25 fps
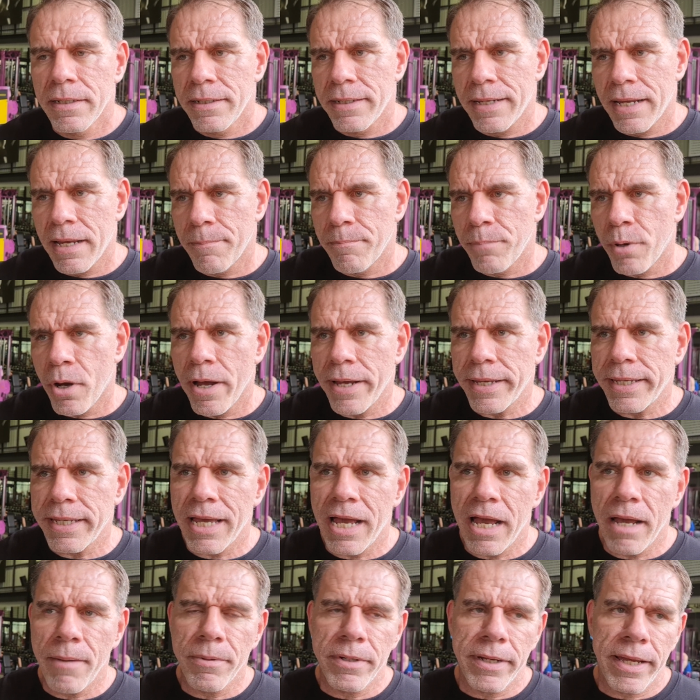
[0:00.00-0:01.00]
Now,
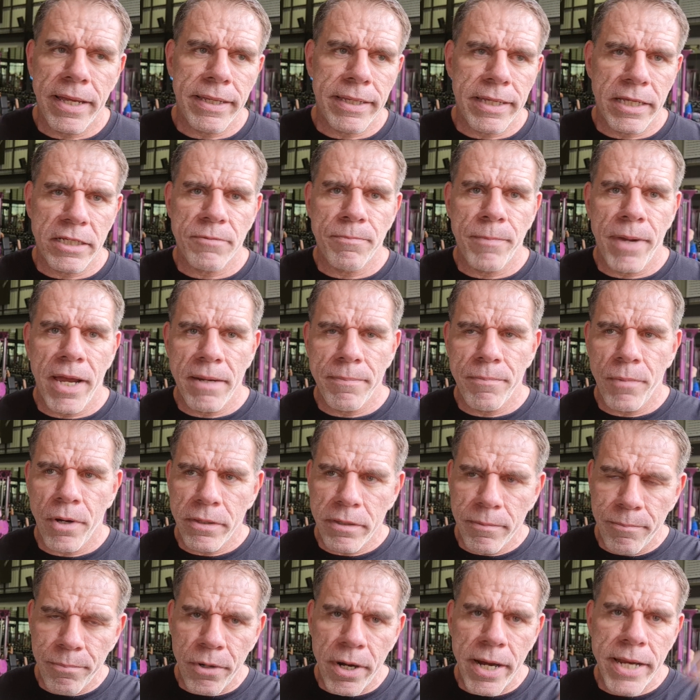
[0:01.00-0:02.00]
bicarbonate gets made
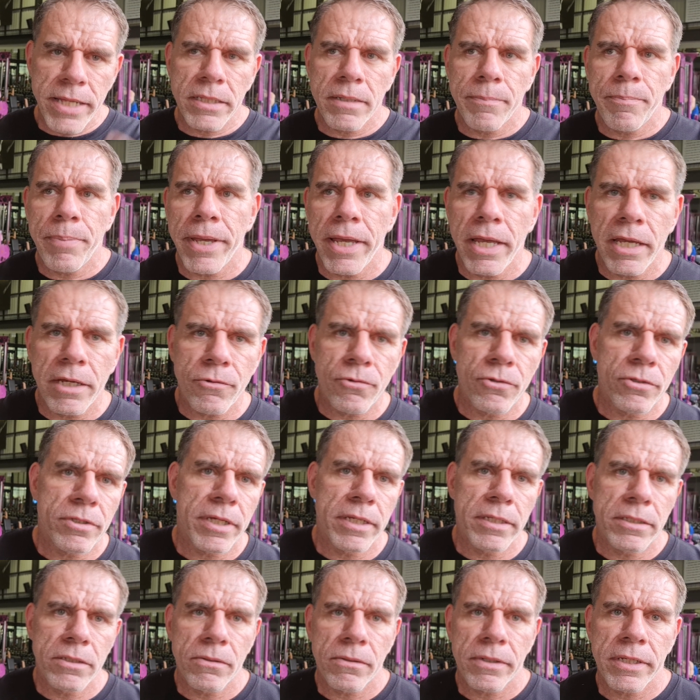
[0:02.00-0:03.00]
by the brain, the pancreas,
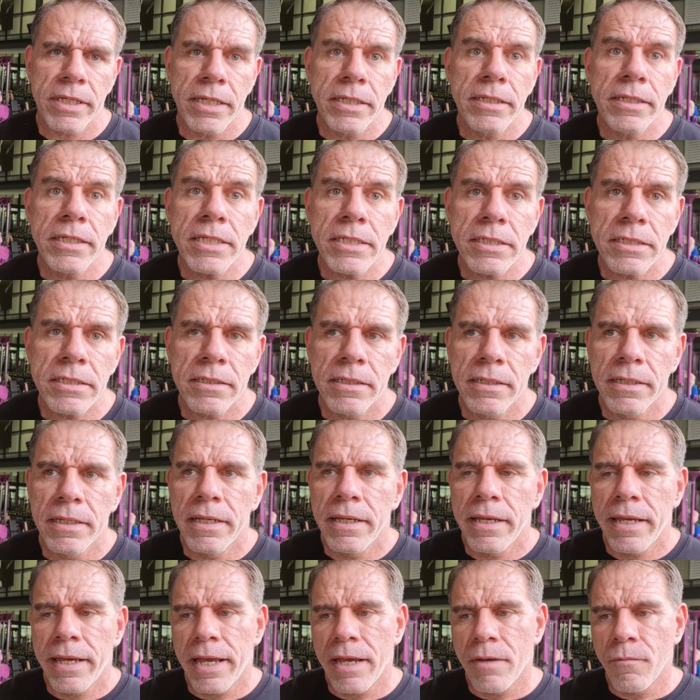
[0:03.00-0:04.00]
and your kidneys,
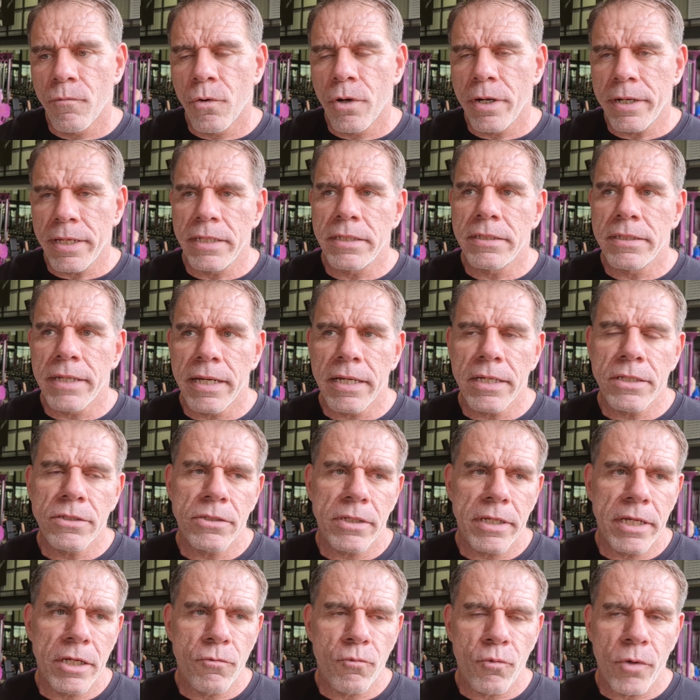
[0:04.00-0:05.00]
and what it does,
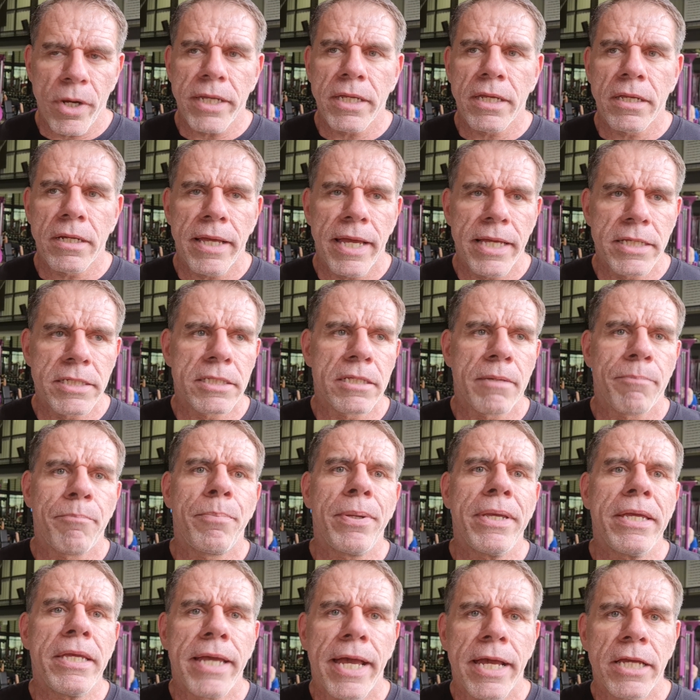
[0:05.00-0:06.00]
it regulates the
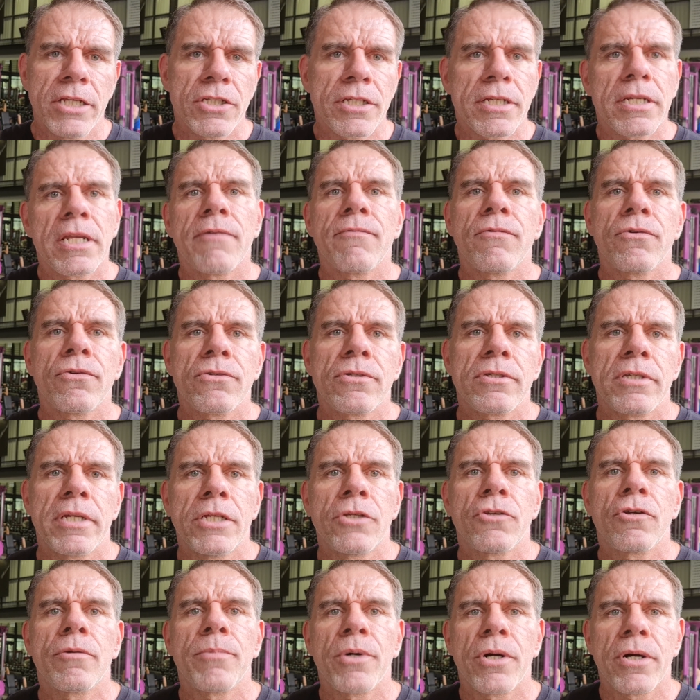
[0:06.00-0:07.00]
pH levels
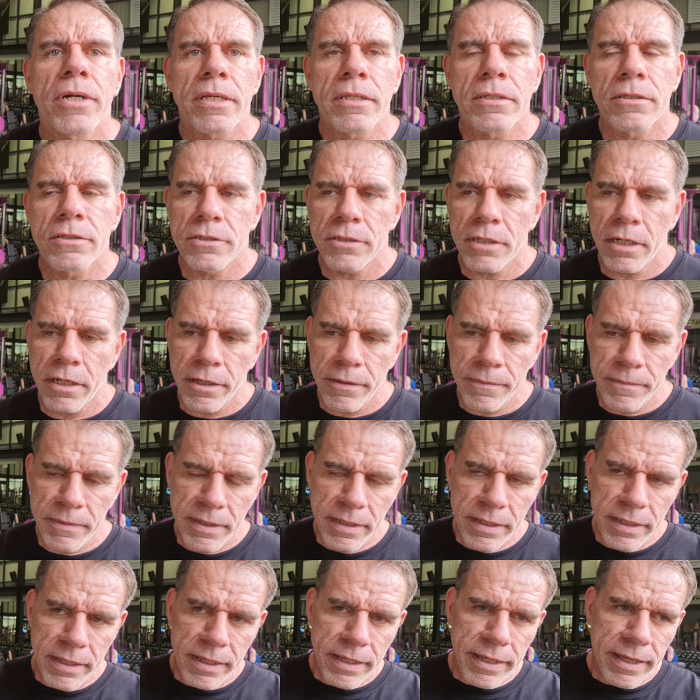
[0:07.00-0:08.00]
in your body. So
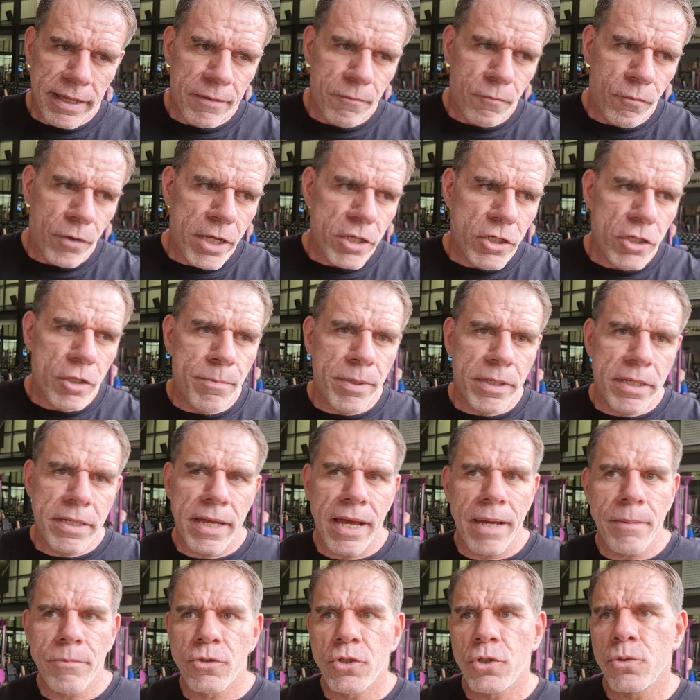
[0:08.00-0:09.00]
when you
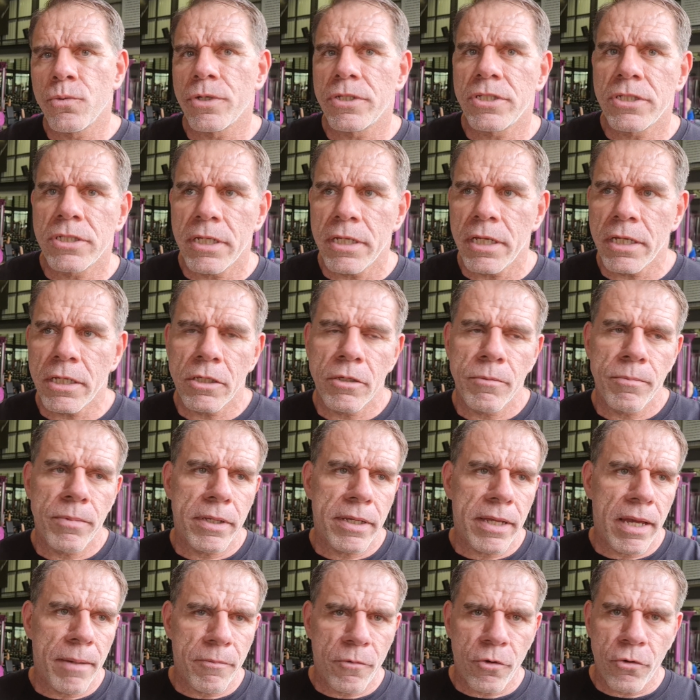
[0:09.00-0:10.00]
become too acidic, you
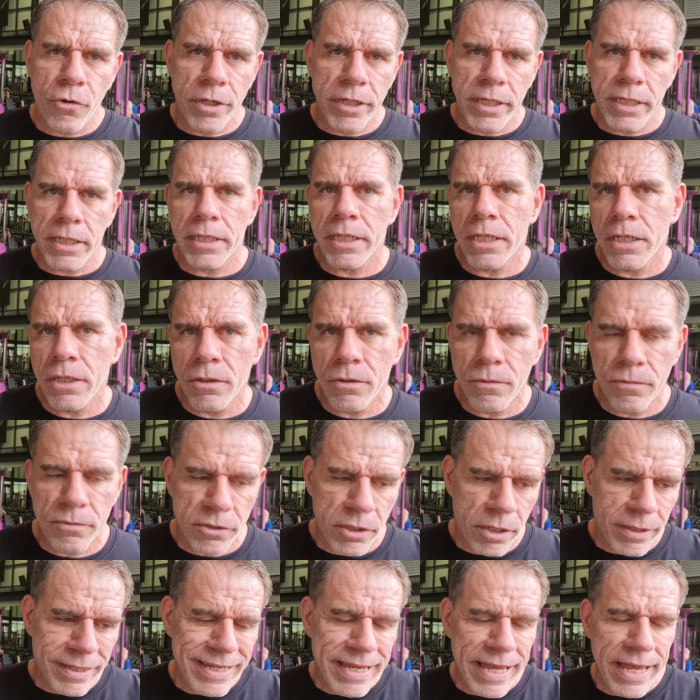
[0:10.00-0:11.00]
become chronically ill.
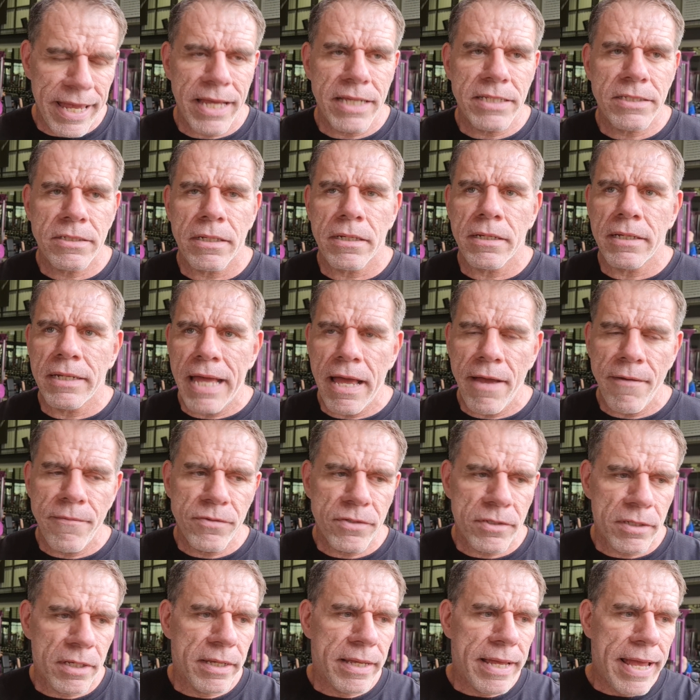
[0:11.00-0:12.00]
So cancer
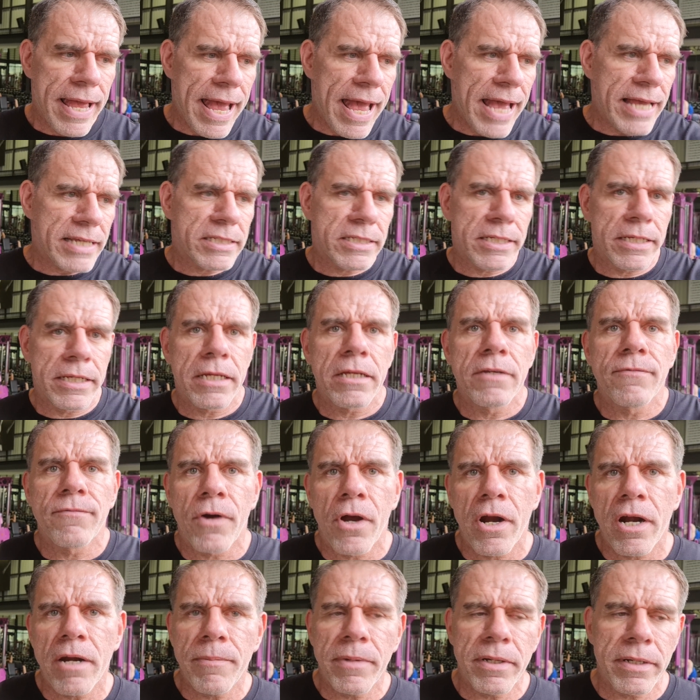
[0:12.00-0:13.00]
loves acidic
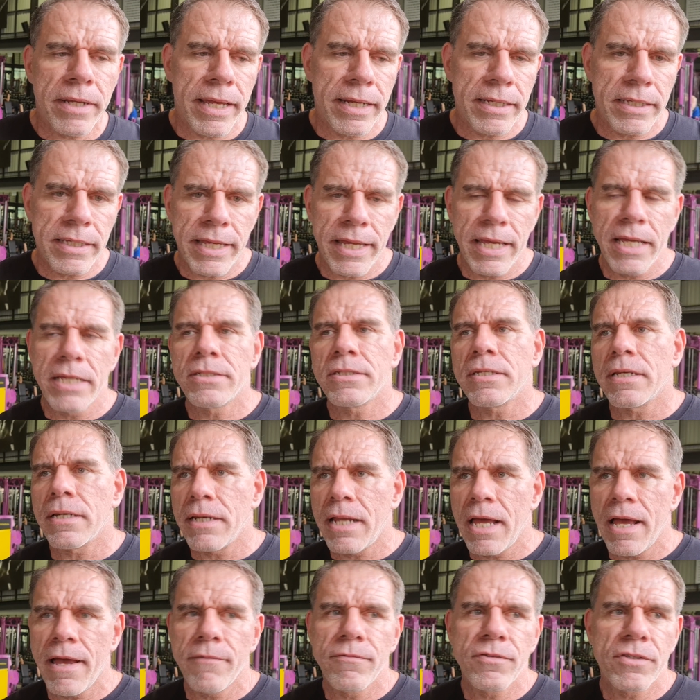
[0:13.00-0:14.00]
environment, and cancer
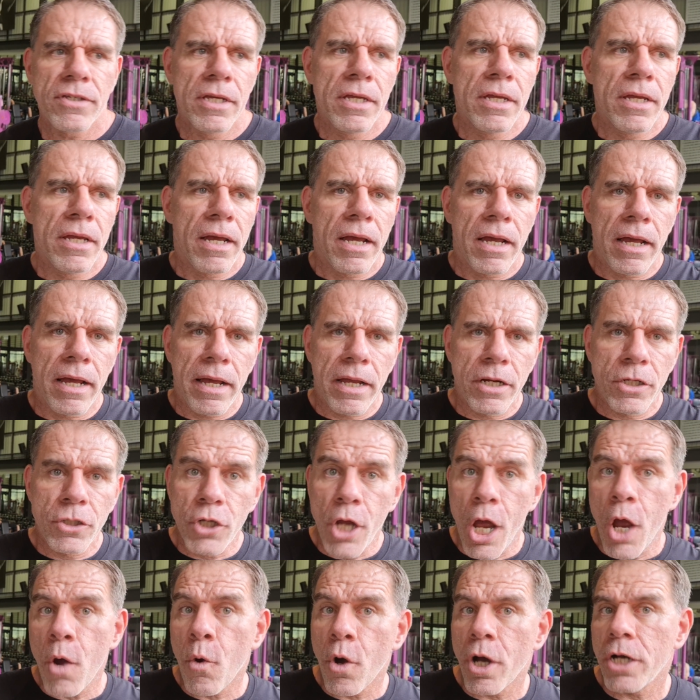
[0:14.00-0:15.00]
loves
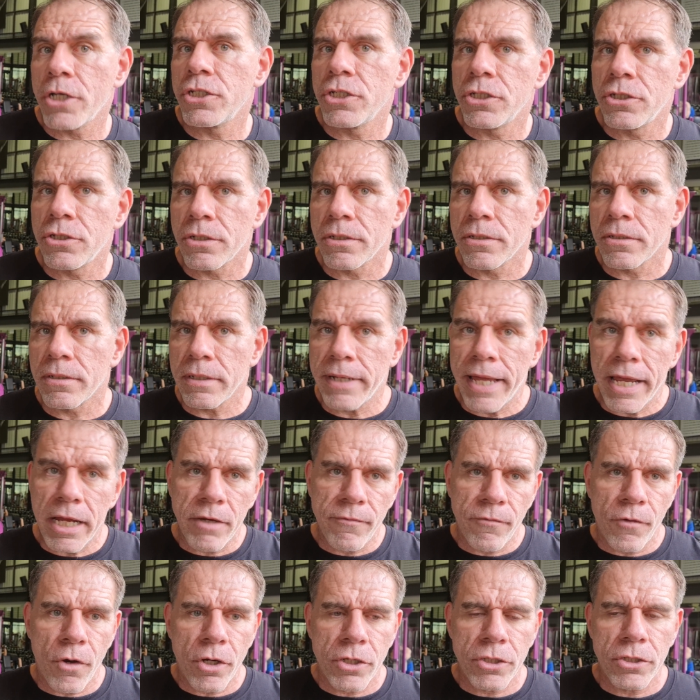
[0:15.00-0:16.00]
no oxygen, lack
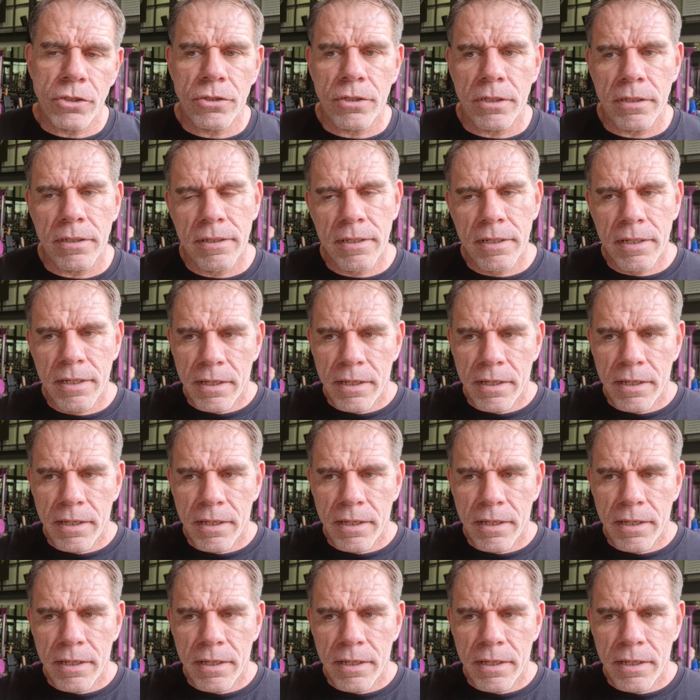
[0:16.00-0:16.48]
of oxygen.